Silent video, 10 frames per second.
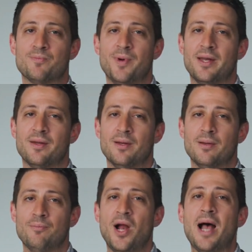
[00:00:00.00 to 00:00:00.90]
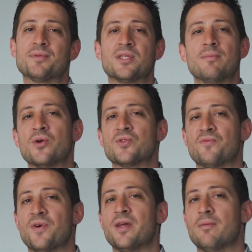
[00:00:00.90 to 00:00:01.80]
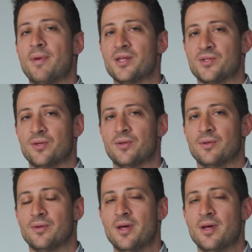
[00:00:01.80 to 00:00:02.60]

but perhaps the most fundamental.